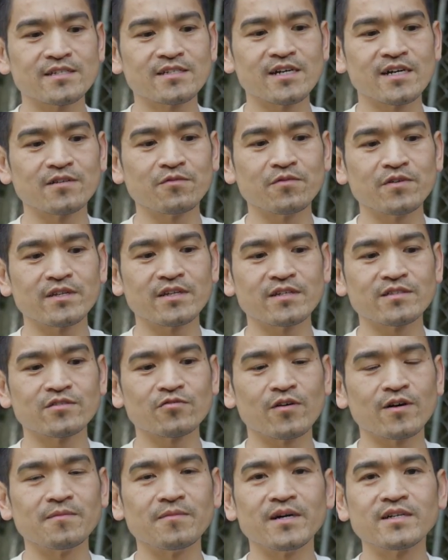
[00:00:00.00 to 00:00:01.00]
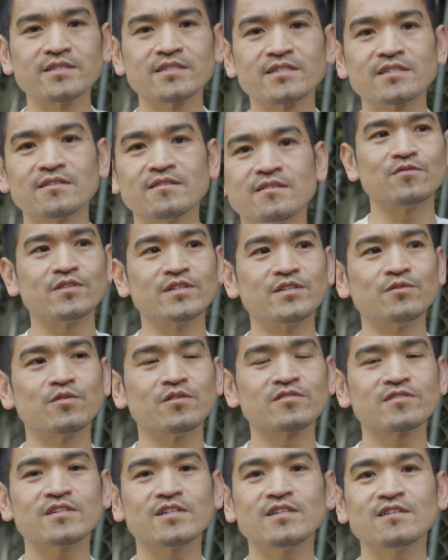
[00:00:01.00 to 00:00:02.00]
done within 12 months. We
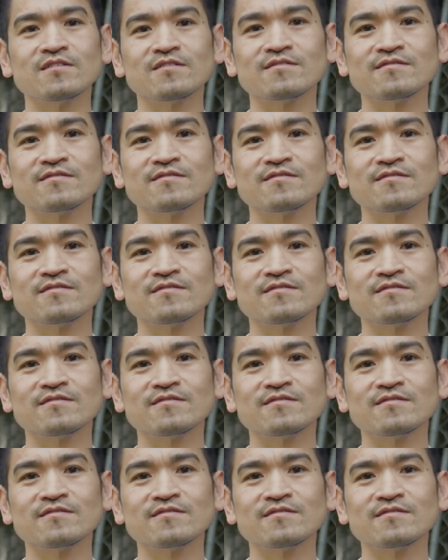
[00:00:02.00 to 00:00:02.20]
will see.